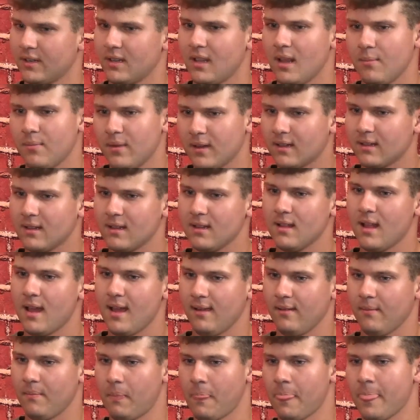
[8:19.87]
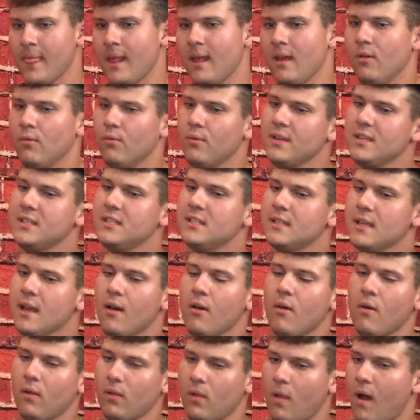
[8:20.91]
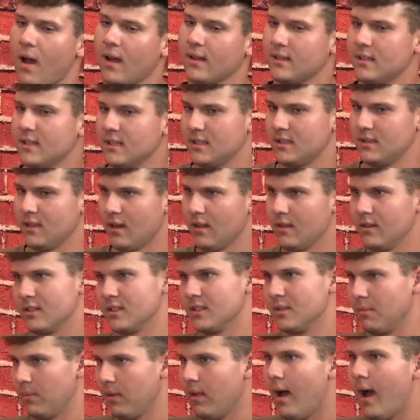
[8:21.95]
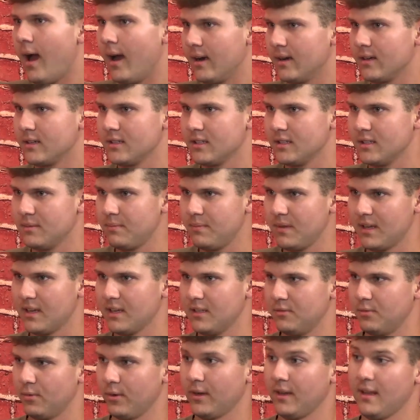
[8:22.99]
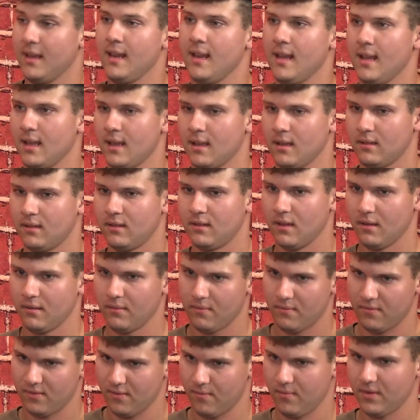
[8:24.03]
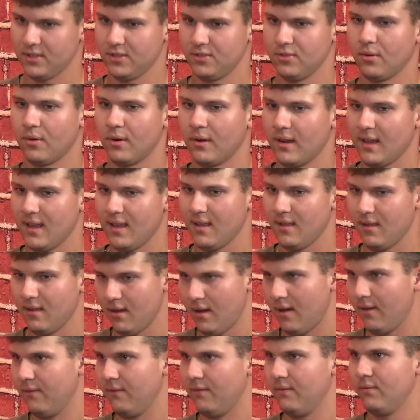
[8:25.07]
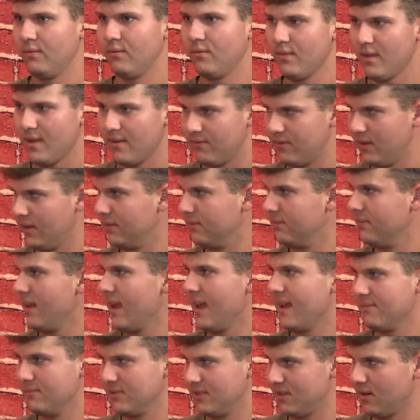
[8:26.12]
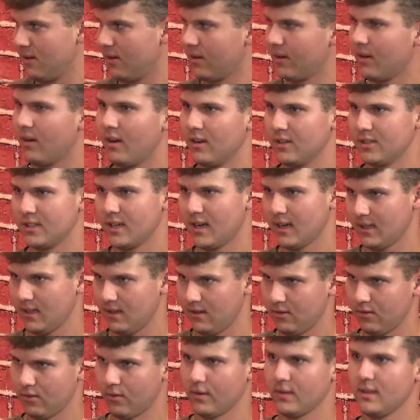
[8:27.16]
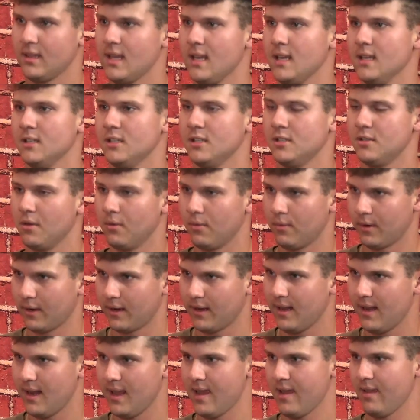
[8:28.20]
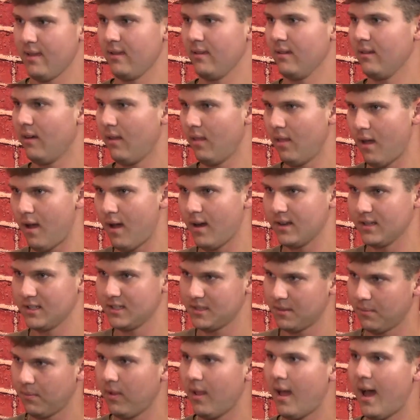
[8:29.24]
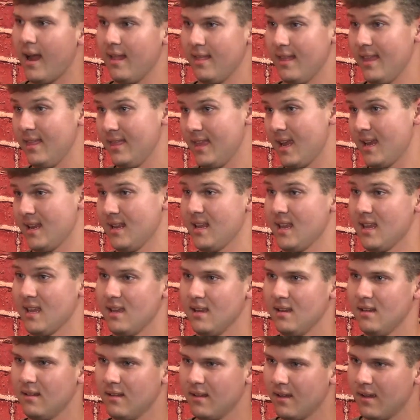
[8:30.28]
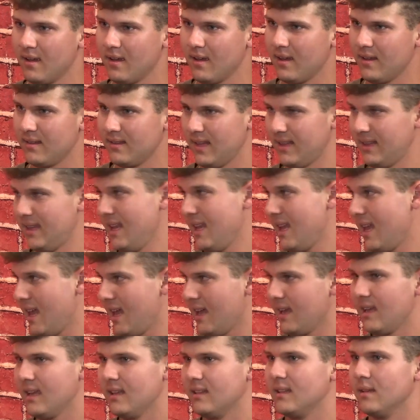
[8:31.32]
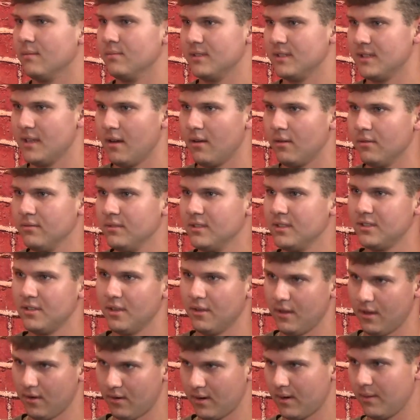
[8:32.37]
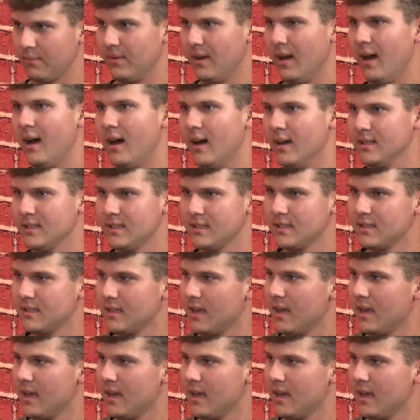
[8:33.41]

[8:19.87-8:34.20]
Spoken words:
Typically, like we sell a lot to other suppliers because we're getting the majority of, we have an Amazon contract in the Northeast. So we're getting a lot of supply that they need that they can't get themselves. So they'll come to us.